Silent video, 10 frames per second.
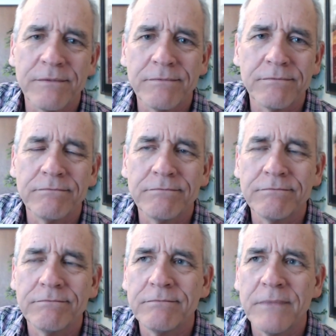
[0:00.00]
I've never
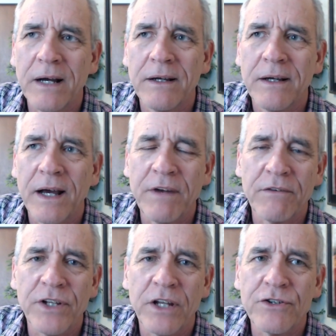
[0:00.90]
done a show where I've had to
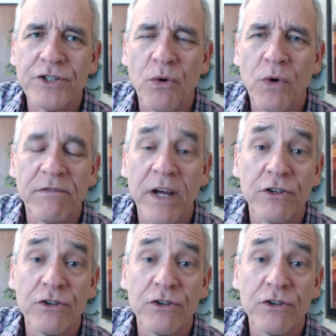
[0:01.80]
do a riff, okay?